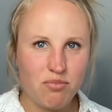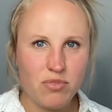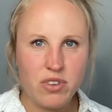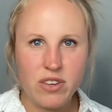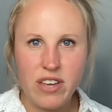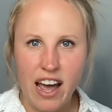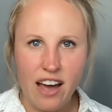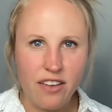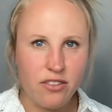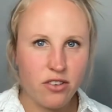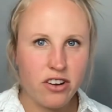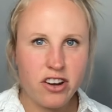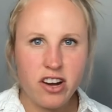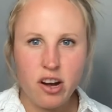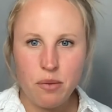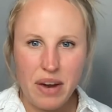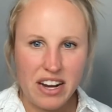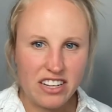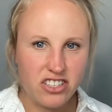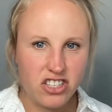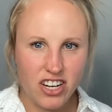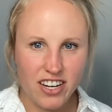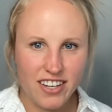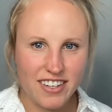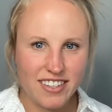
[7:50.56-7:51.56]
gathering your
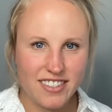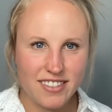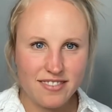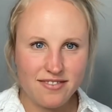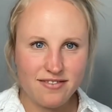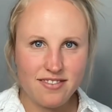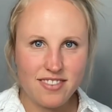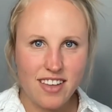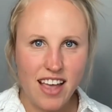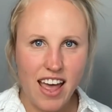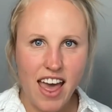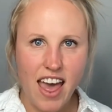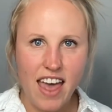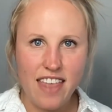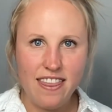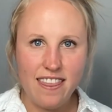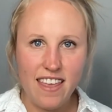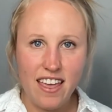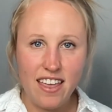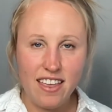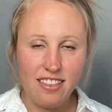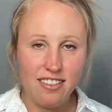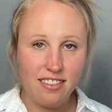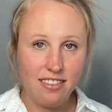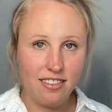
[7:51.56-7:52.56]
metrics. And
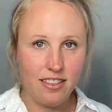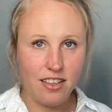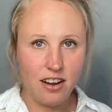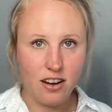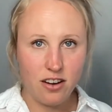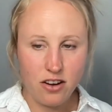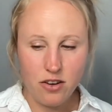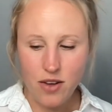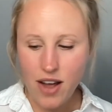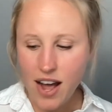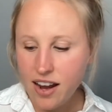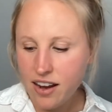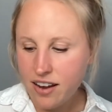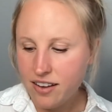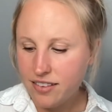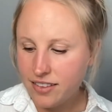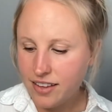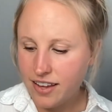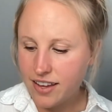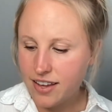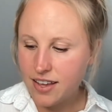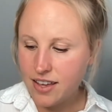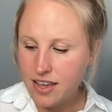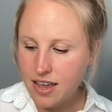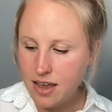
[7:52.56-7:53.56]
then there you had
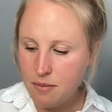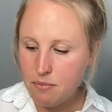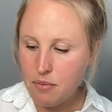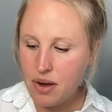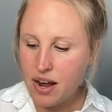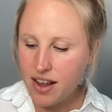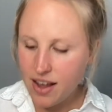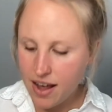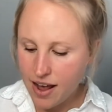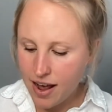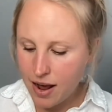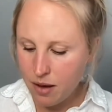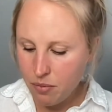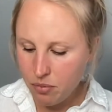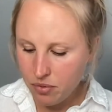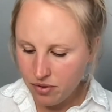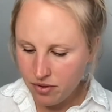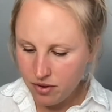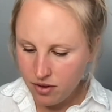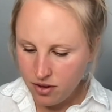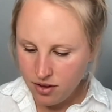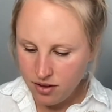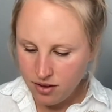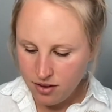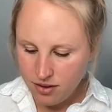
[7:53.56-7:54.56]
it. In my app,
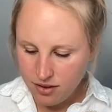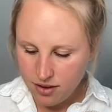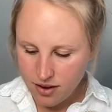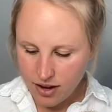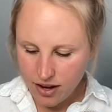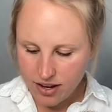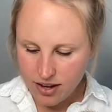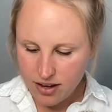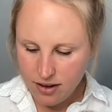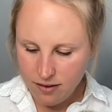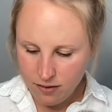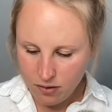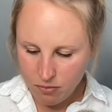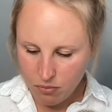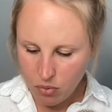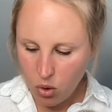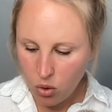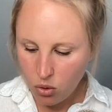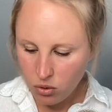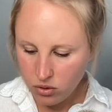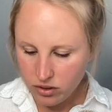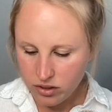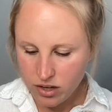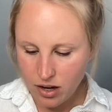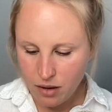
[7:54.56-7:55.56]
I can even
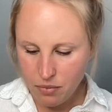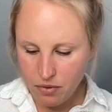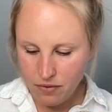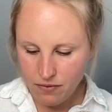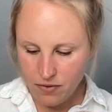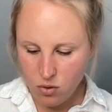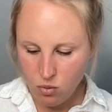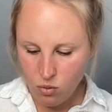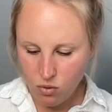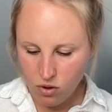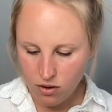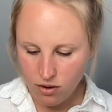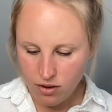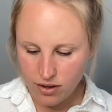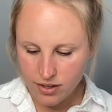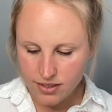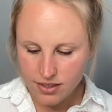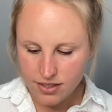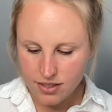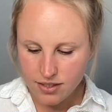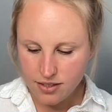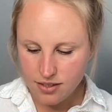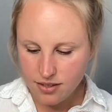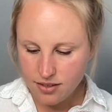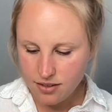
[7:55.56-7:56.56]
pull it up if you
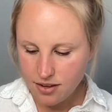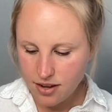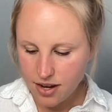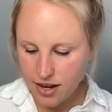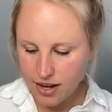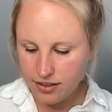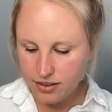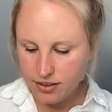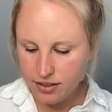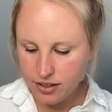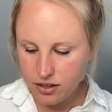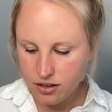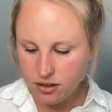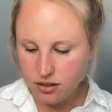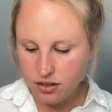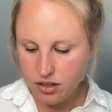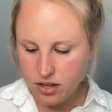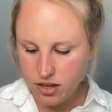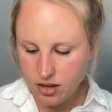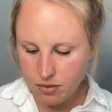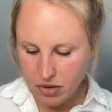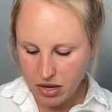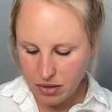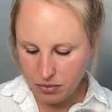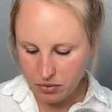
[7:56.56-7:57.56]
want. I
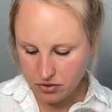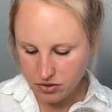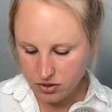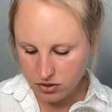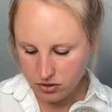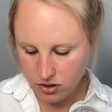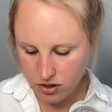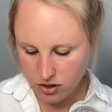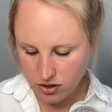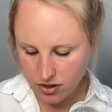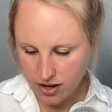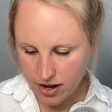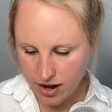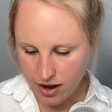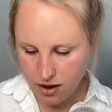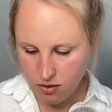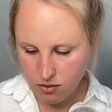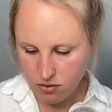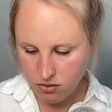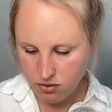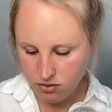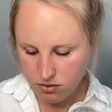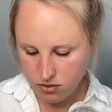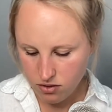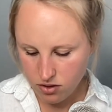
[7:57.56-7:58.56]
literally am able to look
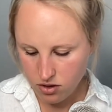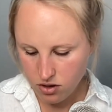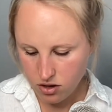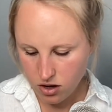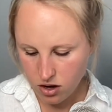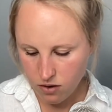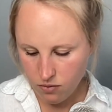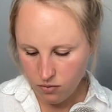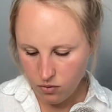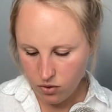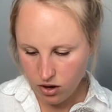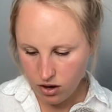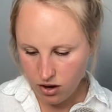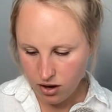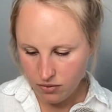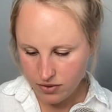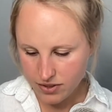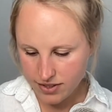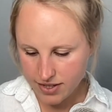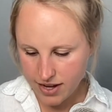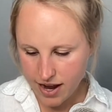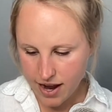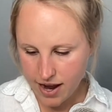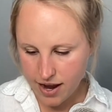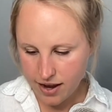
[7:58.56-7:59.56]
now of where I
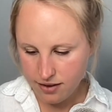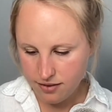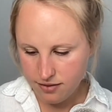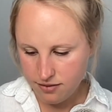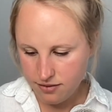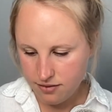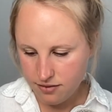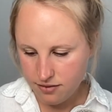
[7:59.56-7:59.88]
was at